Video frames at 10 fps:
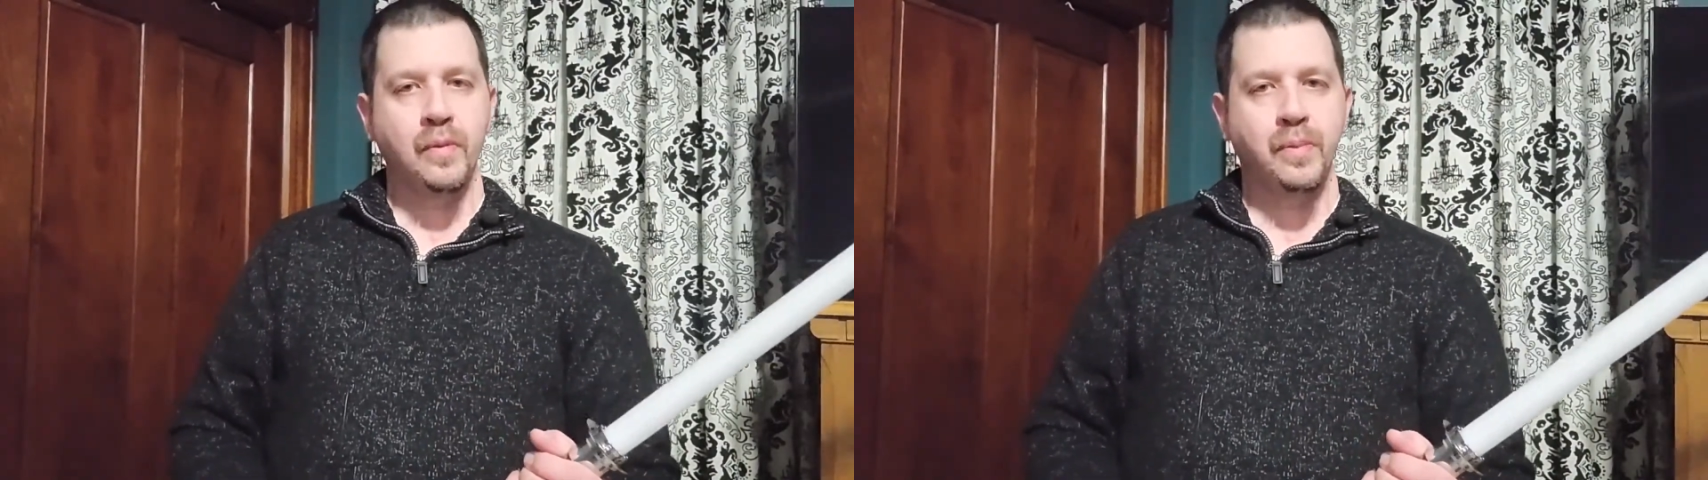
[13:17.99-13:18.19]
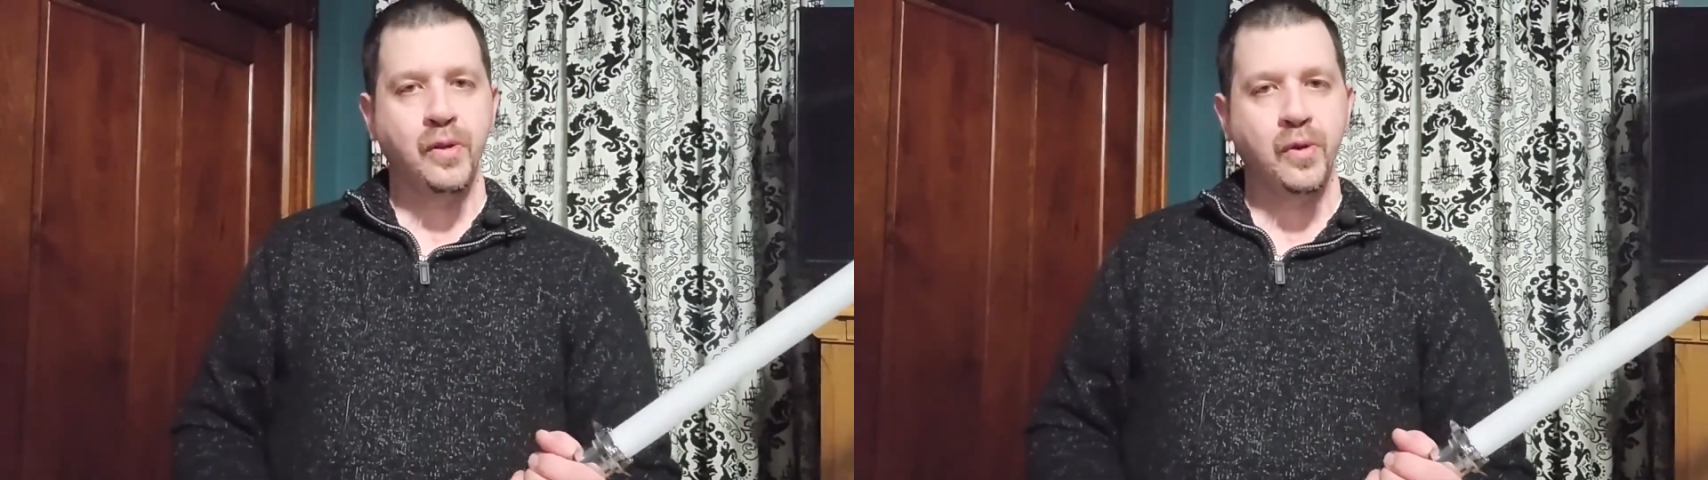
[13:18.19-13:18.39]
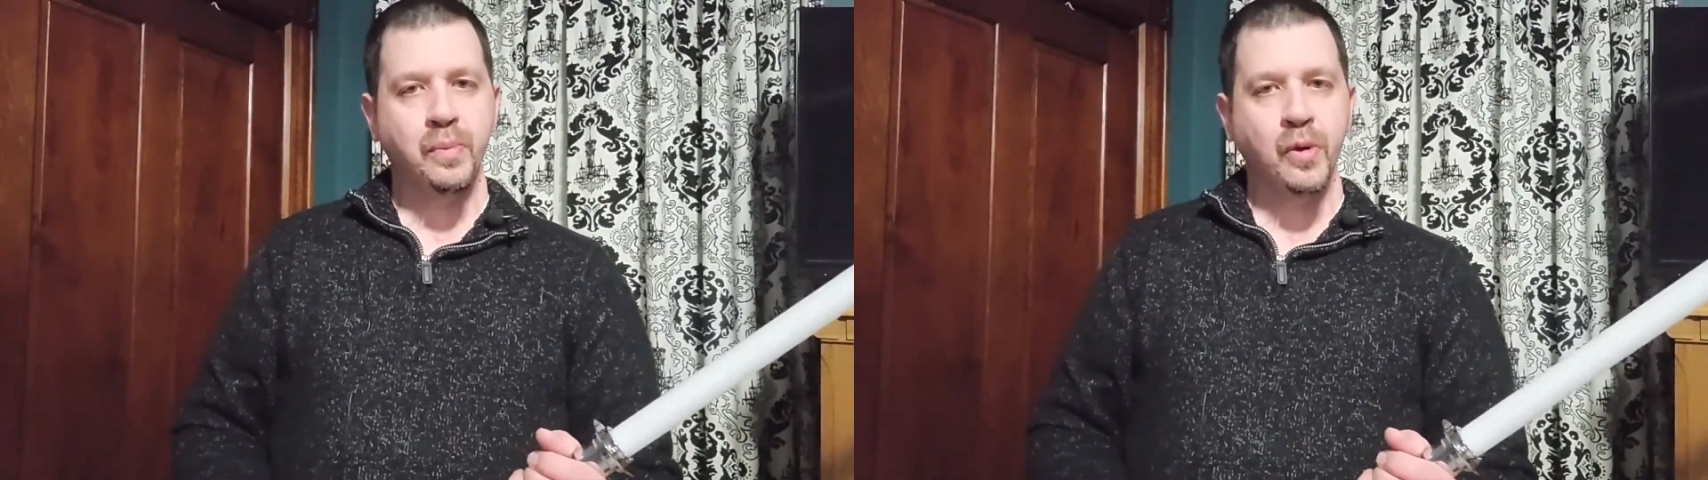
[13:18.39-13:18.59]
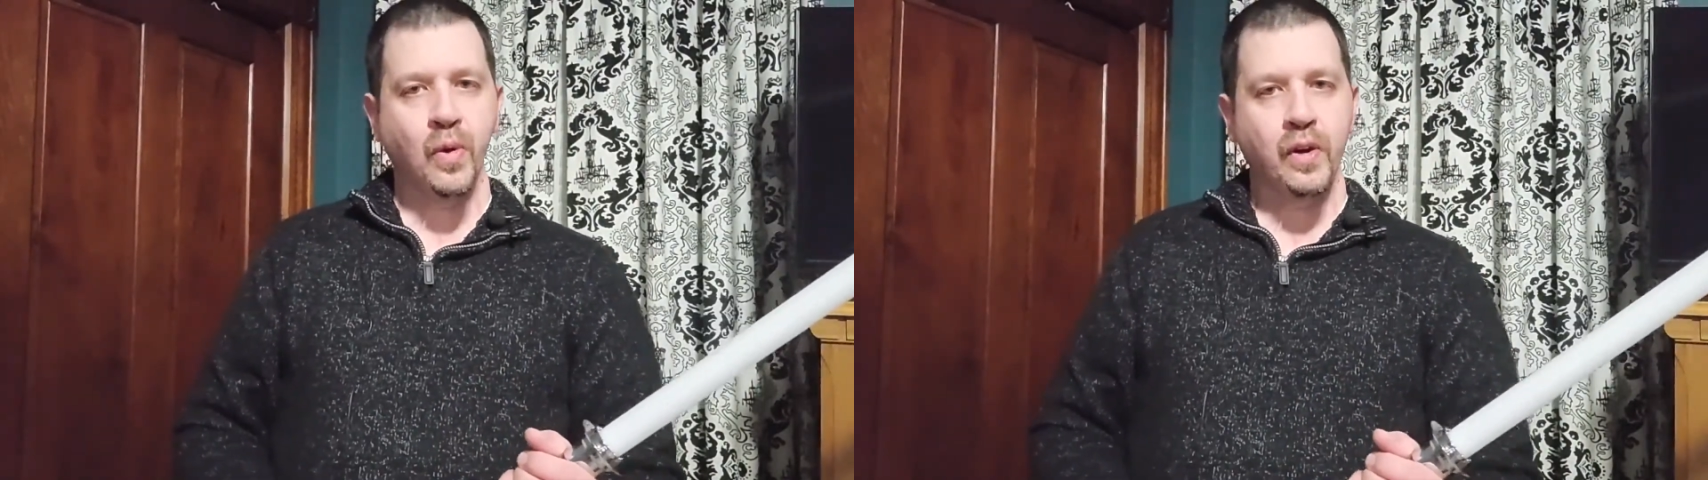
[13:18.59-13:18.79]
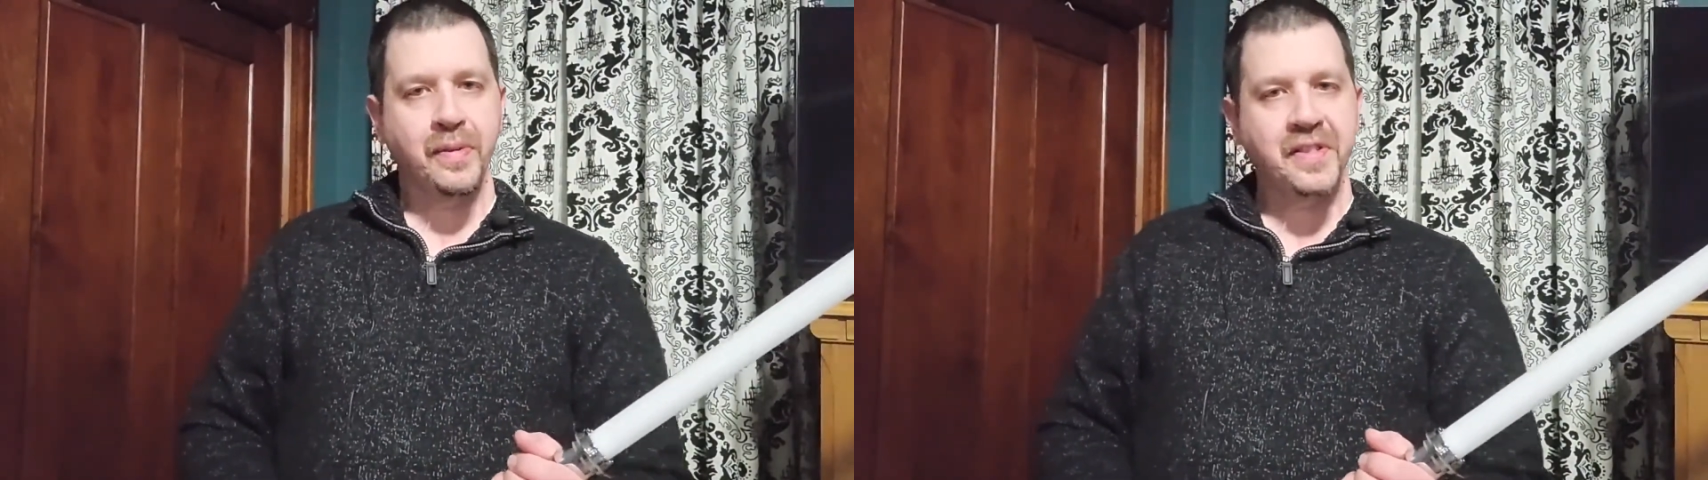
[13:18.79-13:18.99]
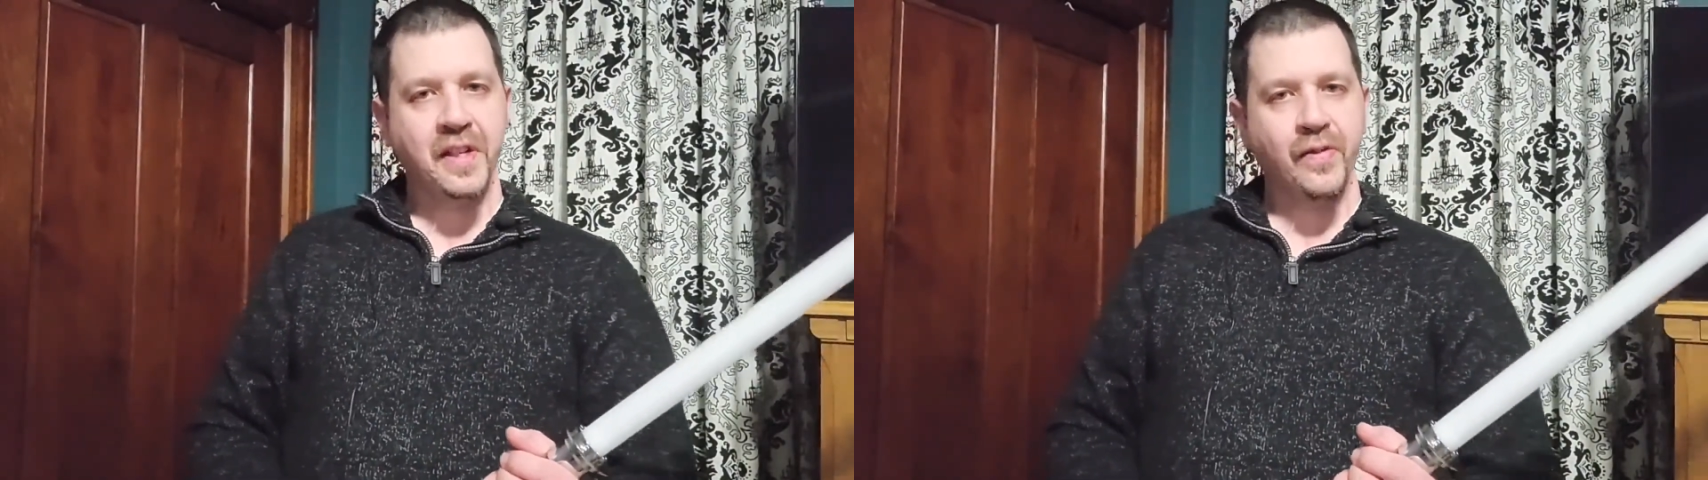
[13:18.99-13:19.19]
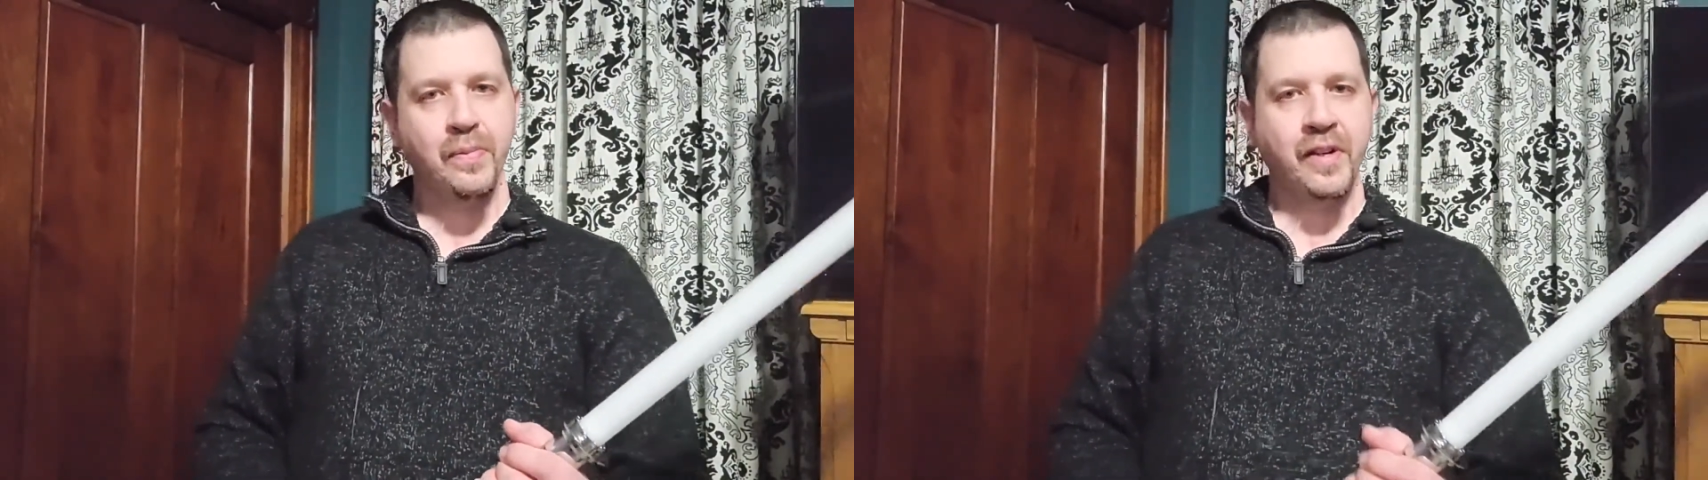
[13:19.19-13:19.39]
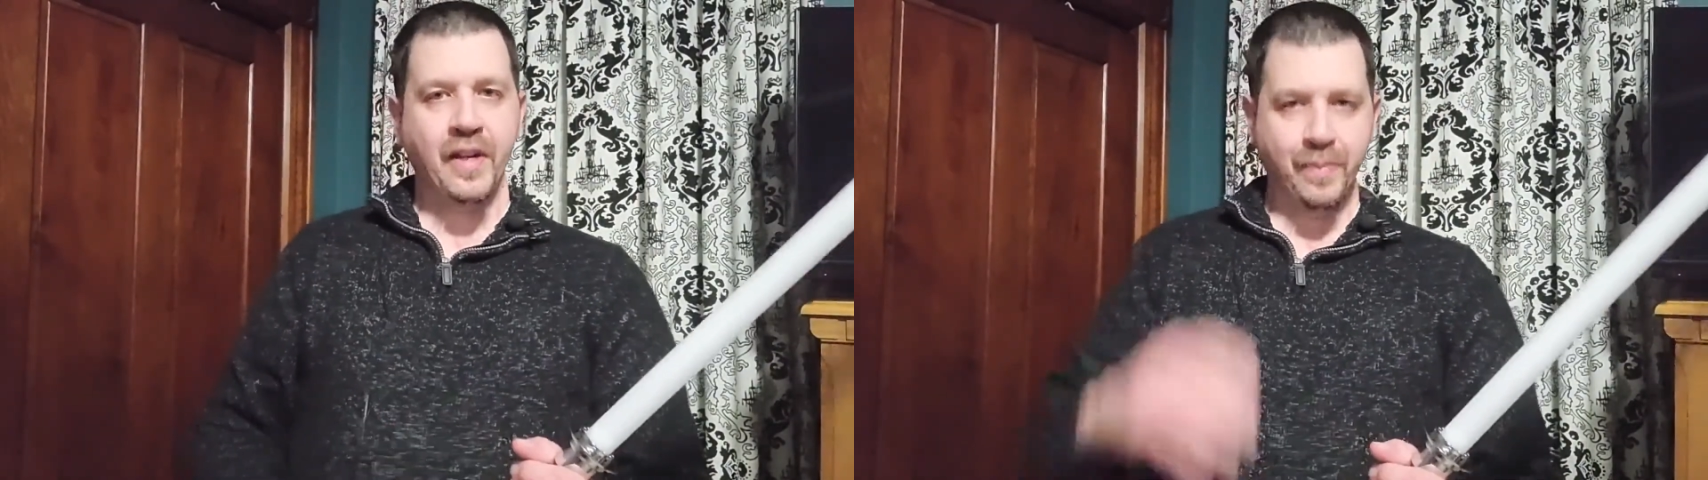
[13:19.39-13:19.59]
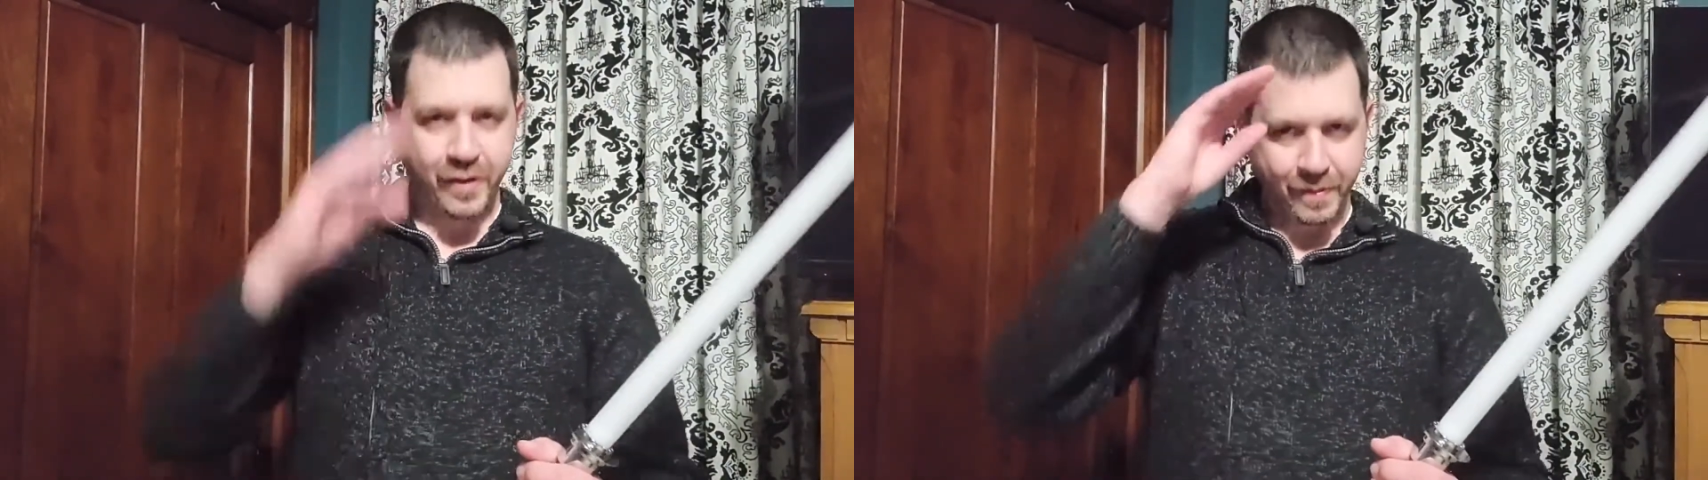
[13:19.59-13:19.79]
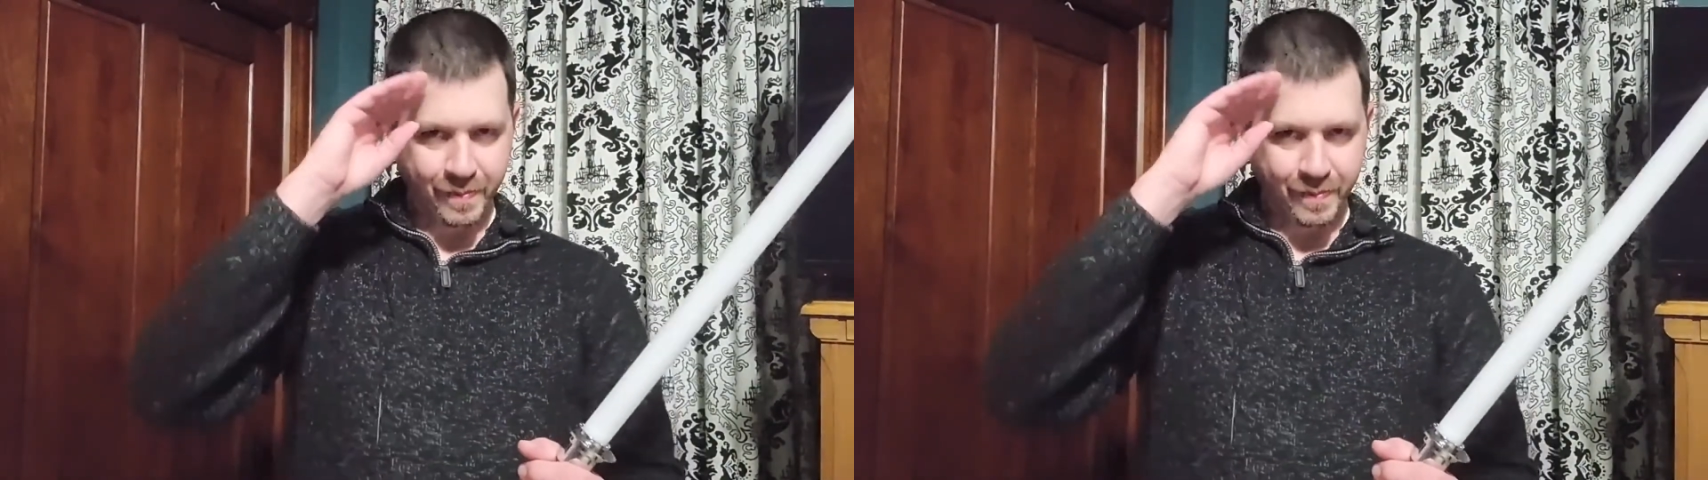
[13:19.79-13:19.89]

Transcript: be good, be well, be safe, and be happy.